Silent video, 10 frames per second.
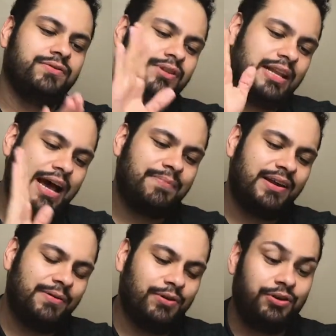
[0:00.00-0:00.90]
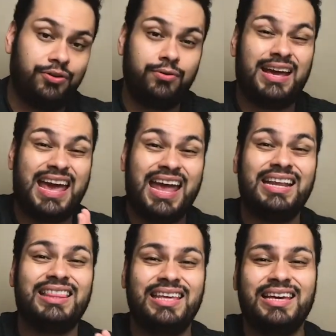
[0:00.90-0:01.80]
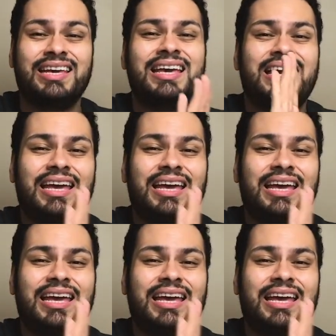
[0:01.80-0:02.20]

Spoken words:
if you've not been able to do anything